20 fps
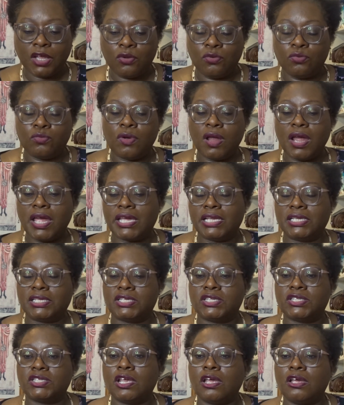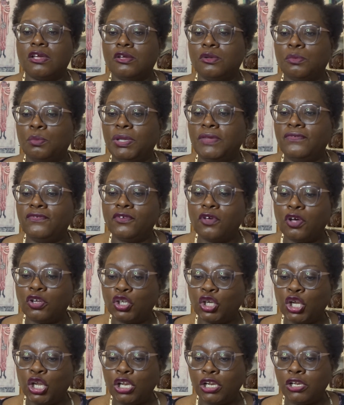Right, so we've
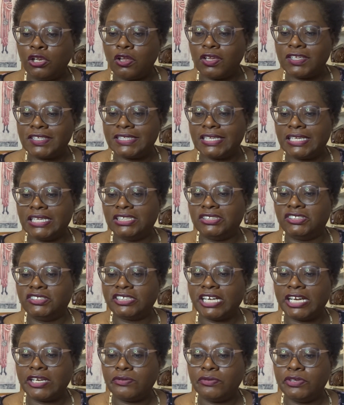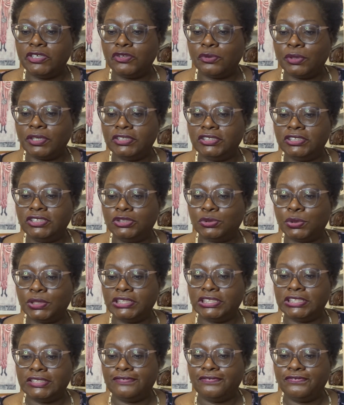got Glossy January
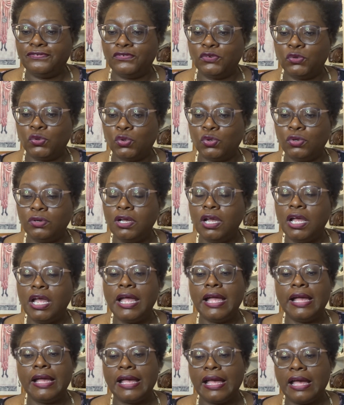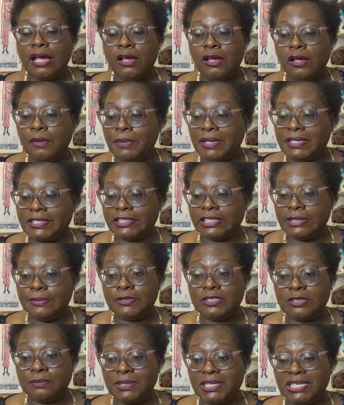2024. It
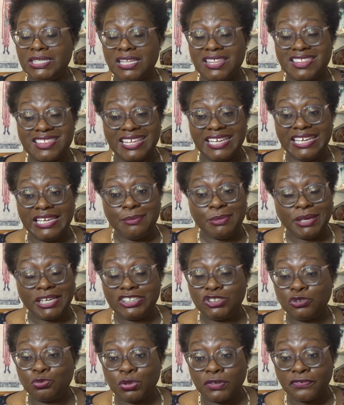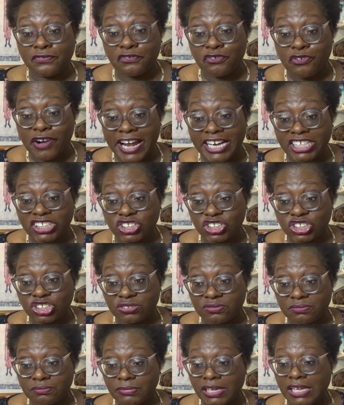seems to be the theme is
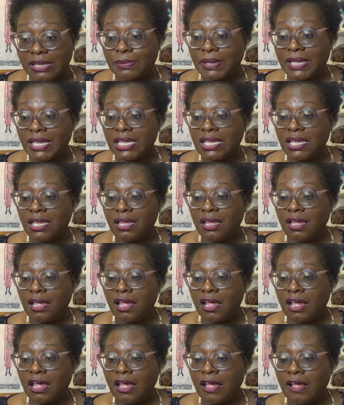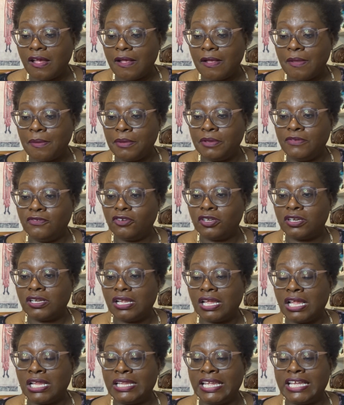refresh, maybe. And you've got
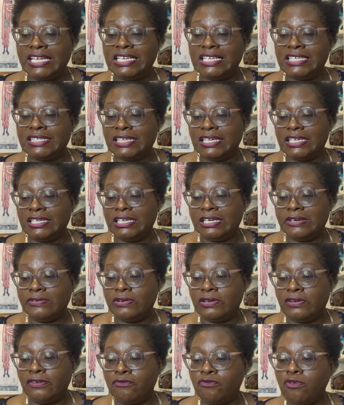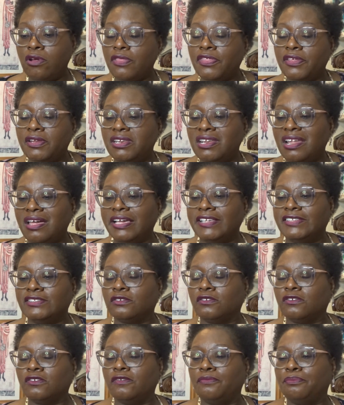a lady sitting here in a rather nice
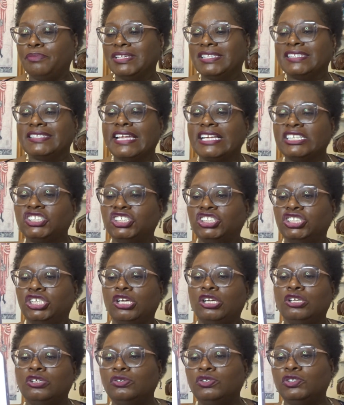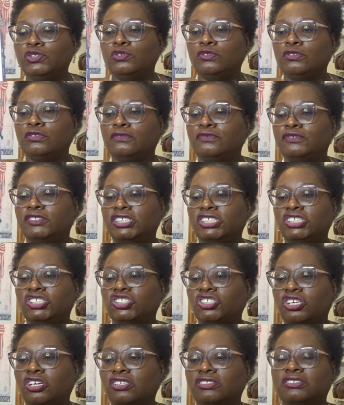sort of pistachio sort of
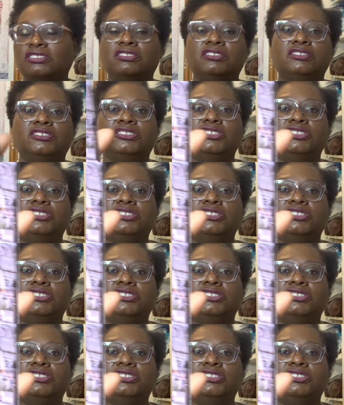t-shirt and